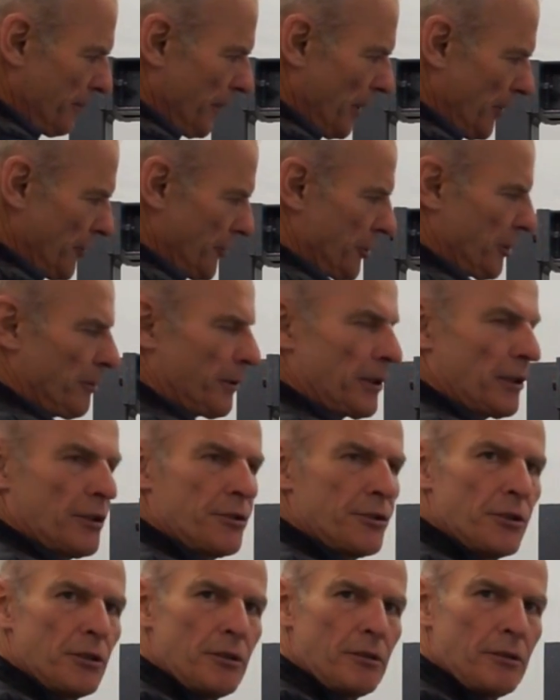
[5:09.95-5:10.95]
and so we're
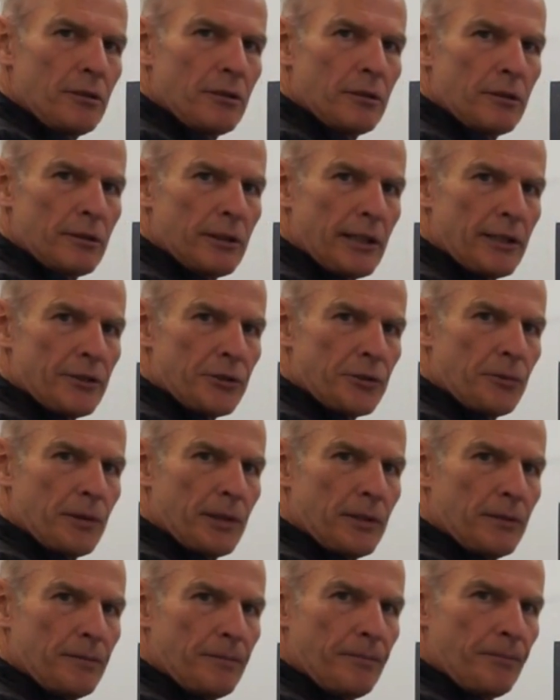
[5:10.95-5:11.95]
going to do that as
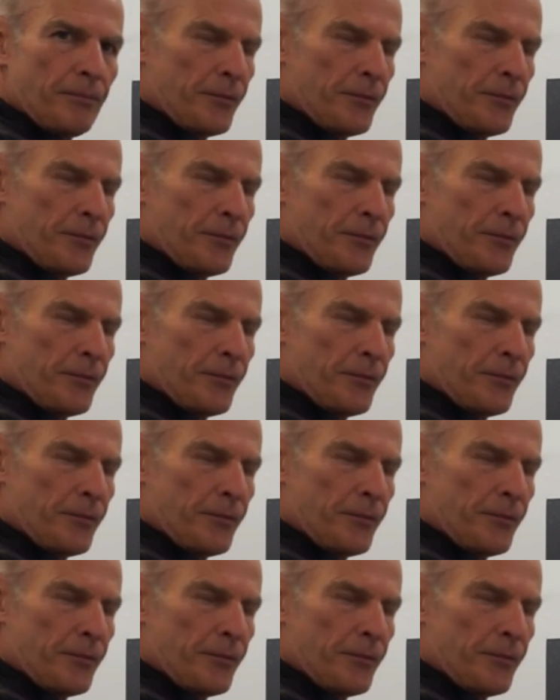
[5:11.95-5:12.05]
well.